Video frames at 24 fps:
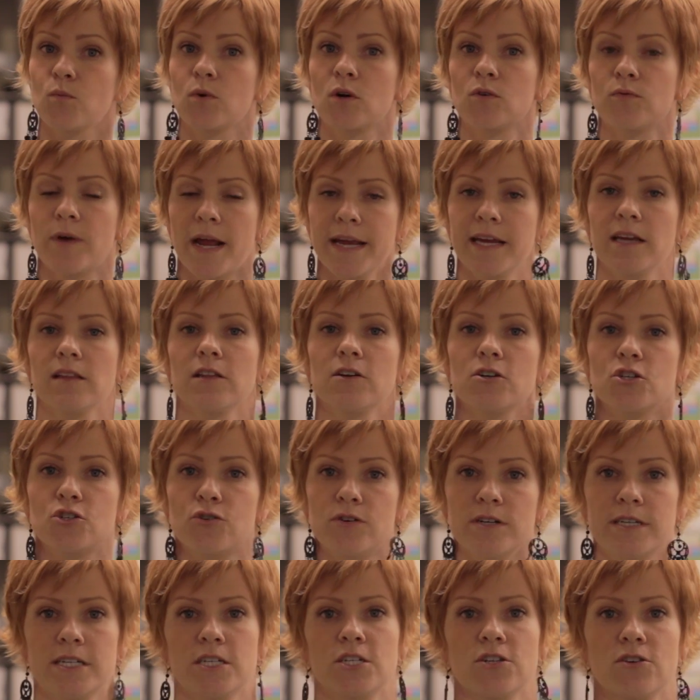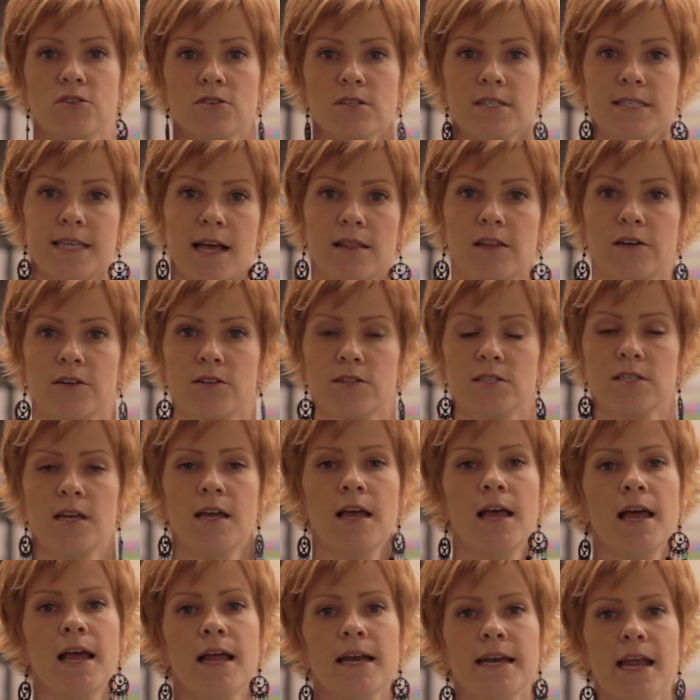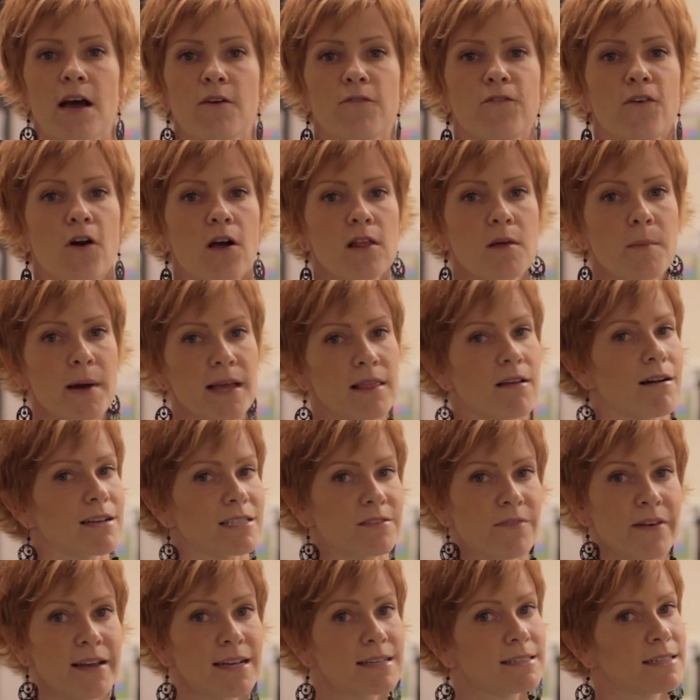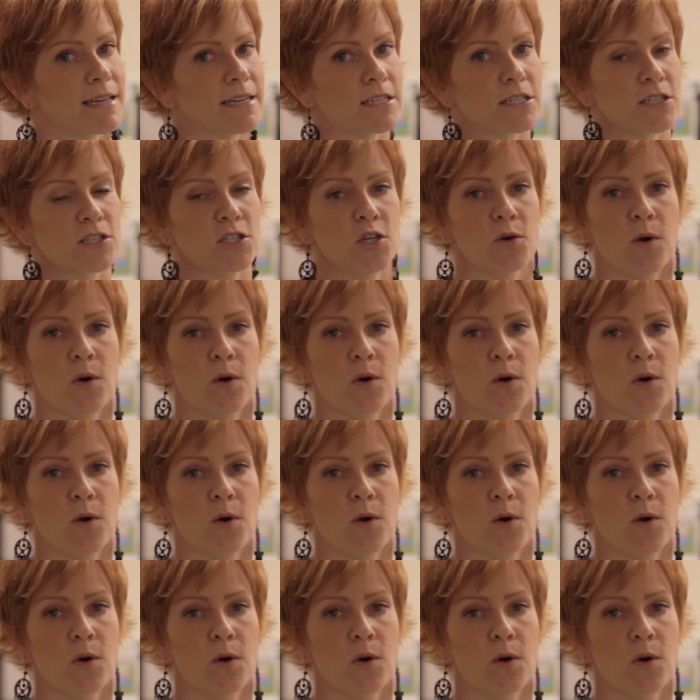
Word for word: were regular traditional sellers. Now, for all of my Las Vegas agents